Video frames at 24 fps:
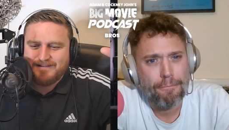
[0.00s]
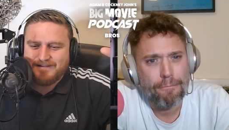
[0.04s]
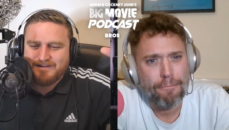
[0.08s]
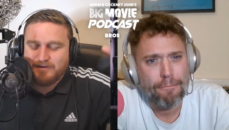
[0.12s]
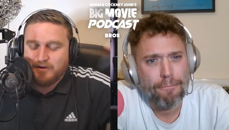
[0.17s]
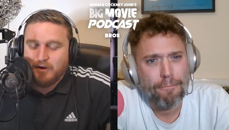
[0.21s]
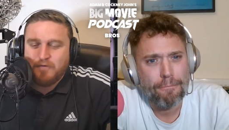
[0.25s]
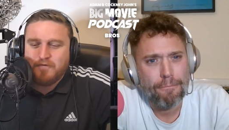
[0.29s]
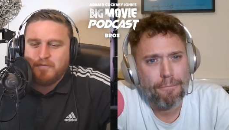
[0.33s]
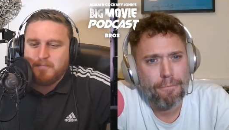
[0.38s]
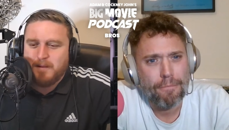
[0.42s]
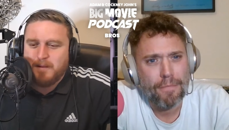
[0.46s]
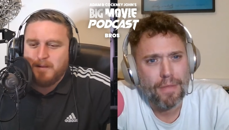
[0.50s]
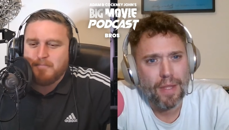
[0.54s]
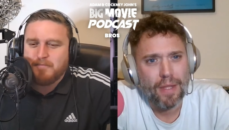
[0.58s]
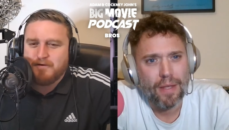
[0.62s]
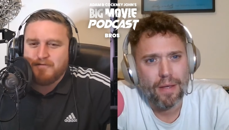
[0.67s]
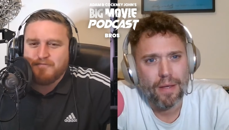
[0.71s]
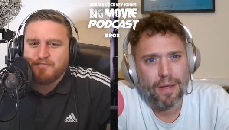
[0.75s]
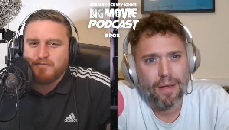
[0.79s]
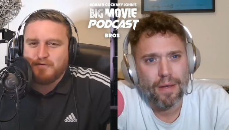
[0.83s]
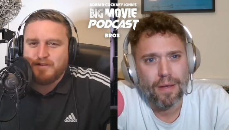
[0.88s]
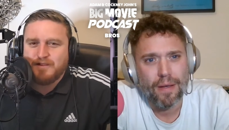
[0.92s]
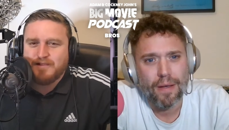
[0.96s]
Speaker 1: You don't
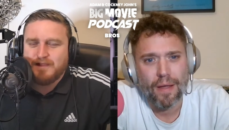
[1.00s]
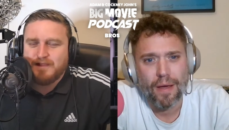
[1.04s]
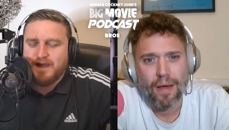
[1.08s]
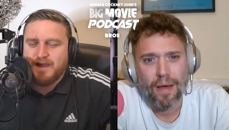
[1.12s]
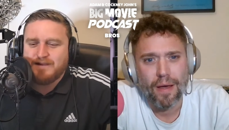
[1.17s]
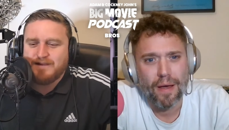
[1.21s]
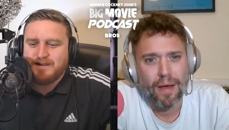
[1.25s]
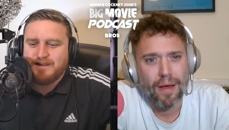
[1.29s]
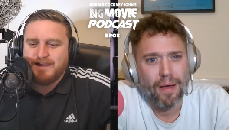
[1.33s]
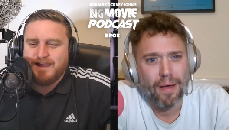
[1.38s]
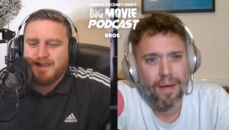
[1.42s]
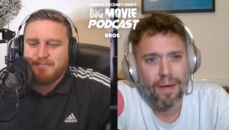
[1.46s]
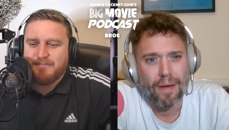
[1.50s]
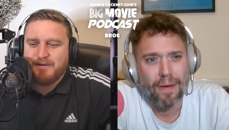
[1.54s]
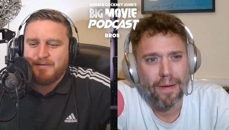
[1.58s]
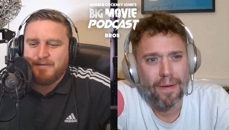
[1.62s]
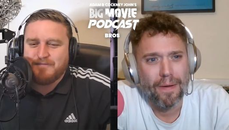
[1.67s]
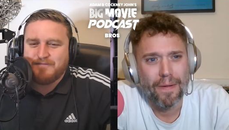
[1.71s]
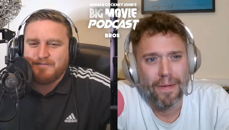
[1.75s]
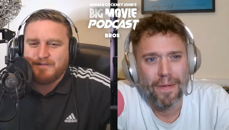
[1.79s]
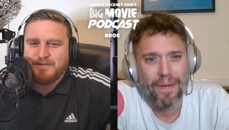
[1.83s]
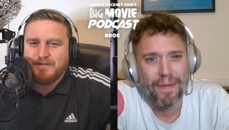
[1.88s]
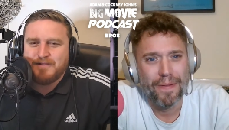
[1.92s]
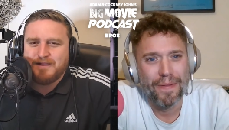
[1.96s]
remember a funny line nah,
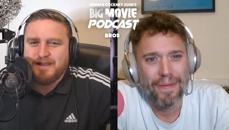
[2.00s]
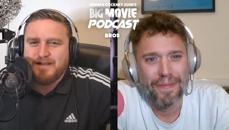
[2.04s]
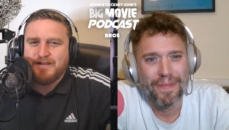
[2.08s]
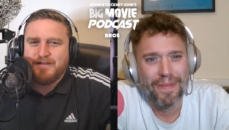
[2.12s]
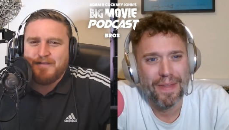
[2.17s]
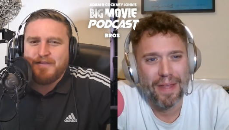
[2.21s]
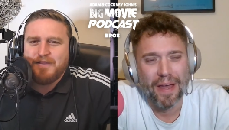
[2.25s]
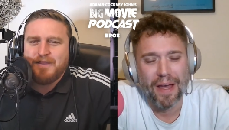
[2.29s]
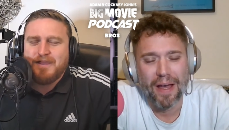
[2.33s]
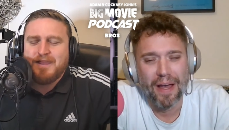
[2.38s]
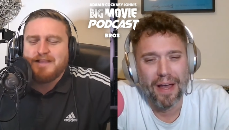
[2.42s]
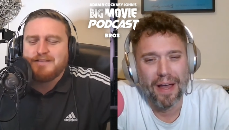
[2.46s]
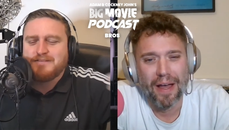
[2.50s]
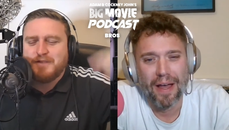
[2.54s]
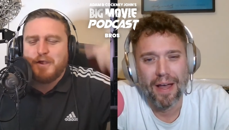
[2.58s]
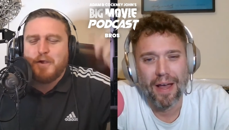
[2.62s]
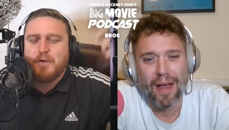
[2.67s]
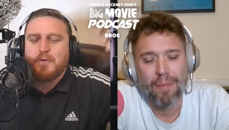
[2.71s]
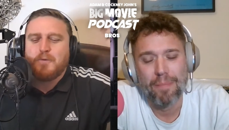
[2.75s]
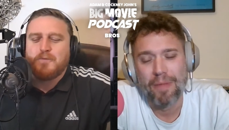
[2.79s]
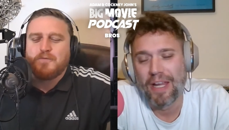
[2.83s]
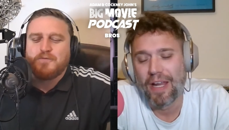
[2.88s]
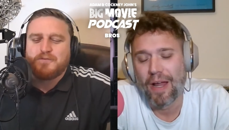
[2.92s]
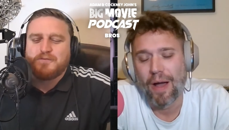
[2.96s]
you came do you? Nah.
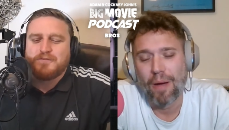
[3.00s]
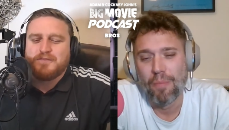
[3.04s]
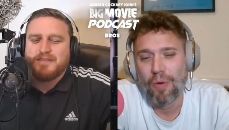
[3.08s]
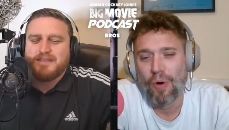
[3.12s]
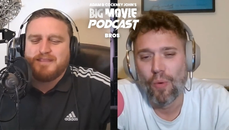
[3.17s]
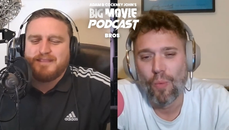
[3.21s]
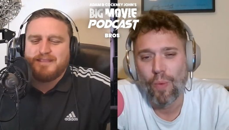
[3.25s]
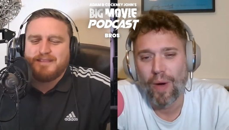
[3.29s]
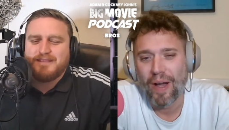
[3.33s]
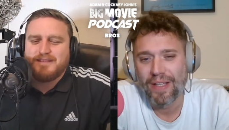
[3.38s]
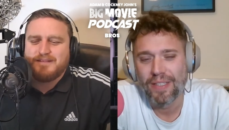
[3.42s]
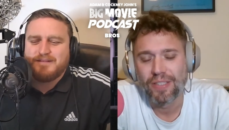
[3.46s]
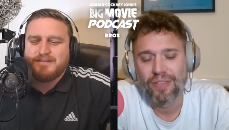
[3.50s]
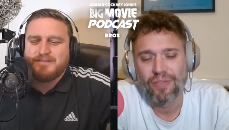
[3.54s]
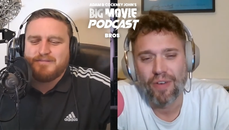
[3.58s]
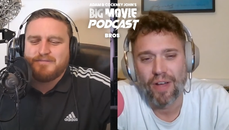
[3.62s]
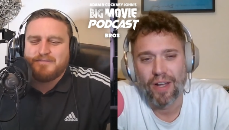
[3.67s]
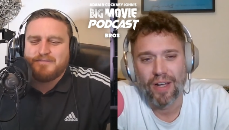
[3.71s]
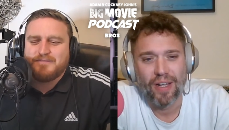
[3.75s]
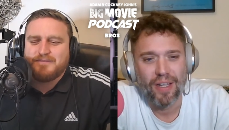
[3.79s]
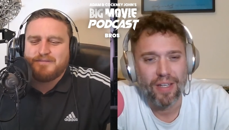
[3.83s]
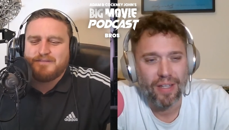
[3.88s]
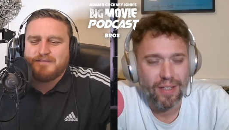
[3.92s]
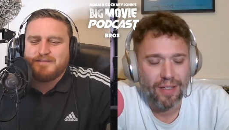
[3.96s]
So
Speaker 2: I mean, I'm
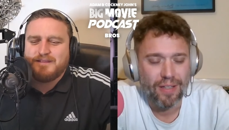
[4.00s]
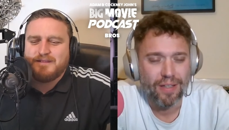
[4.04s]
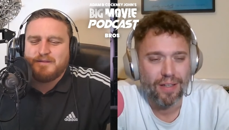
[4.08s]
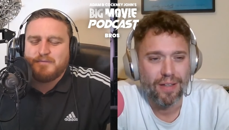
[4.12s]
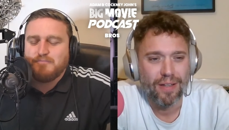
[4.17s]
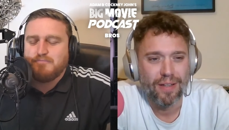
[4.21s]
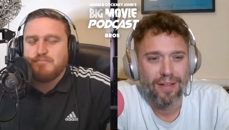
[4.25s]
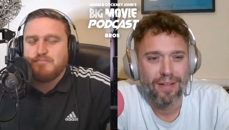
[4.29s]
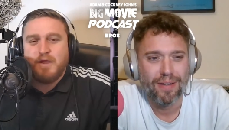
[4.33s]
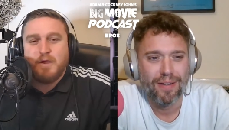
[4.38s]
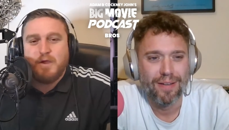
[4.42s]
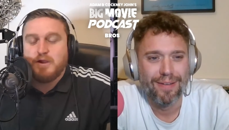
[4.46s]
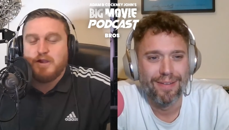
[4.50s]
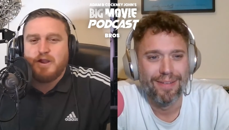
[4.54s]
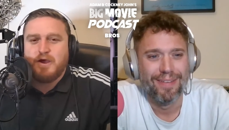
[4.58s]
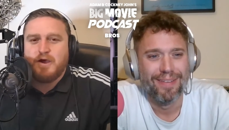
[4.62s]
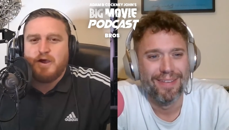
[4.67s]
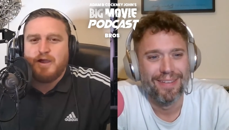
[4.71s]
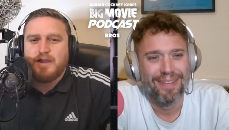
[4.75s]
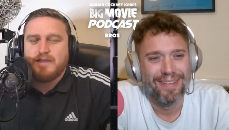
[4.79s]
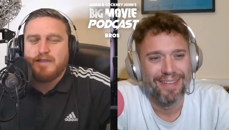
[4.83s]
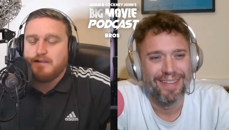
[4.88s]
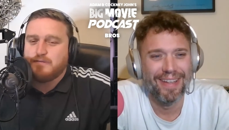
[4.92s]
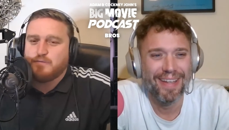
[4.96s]
always funny.
Speaker 1: No, you're
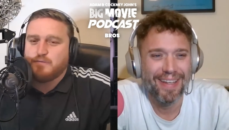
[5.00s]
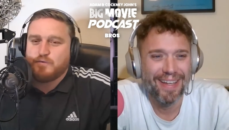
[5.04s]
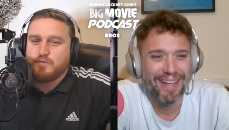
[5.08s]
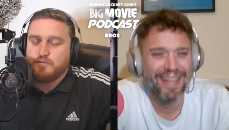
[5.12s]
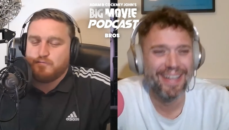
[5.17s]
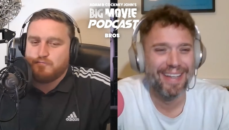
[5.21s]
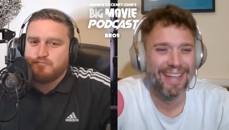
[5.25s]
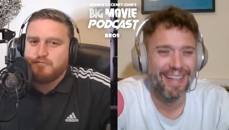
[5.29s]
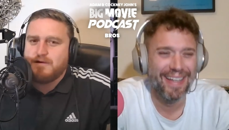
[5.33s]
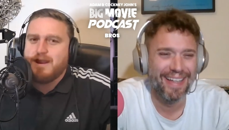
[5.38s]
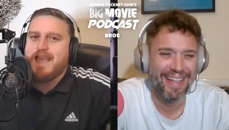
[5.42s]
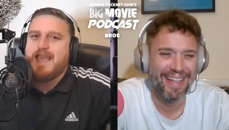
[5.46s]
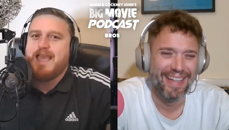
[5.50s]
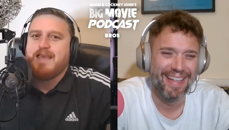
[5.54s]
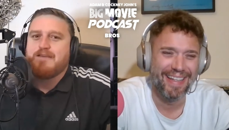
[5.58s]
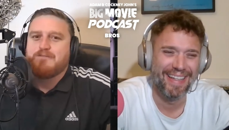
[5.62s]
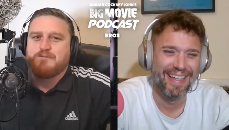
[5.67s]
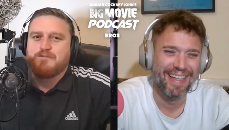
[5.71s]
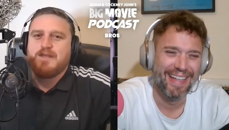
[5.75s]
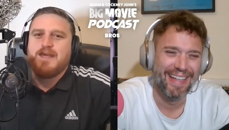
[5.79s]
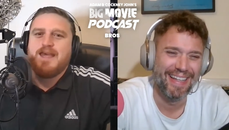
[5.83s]
not. This was a rare.